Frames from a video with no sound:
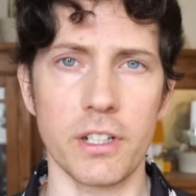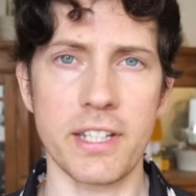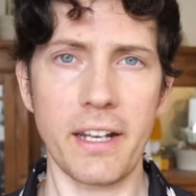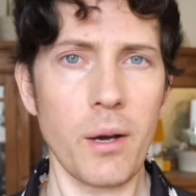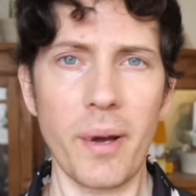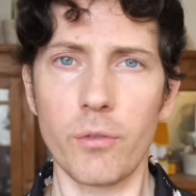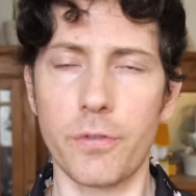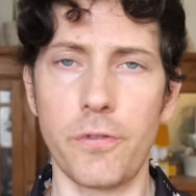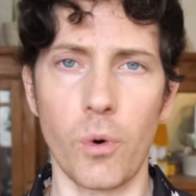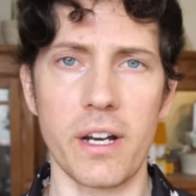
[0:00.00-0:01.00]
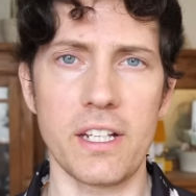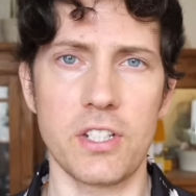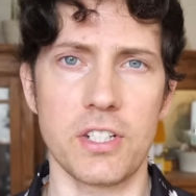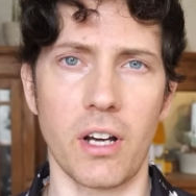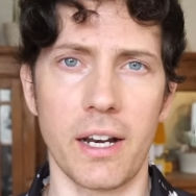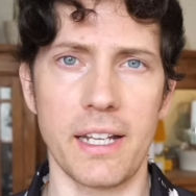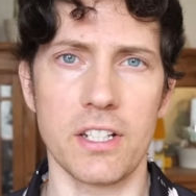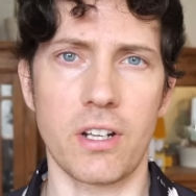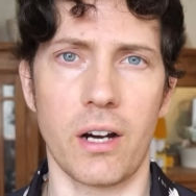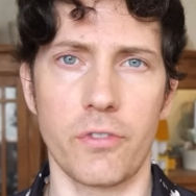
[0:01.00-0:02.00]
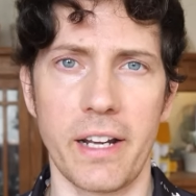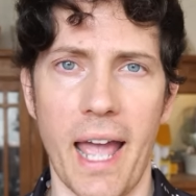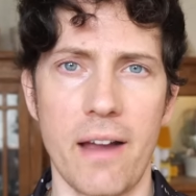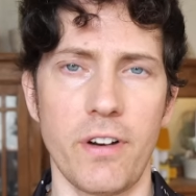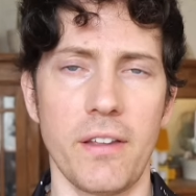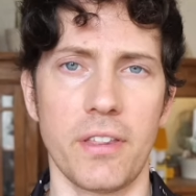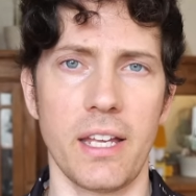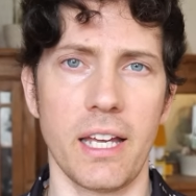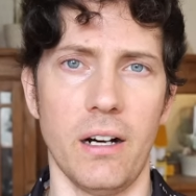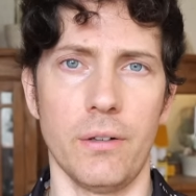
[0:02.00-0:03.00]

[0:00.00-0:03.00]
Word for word: looks at about 40 studies covering everything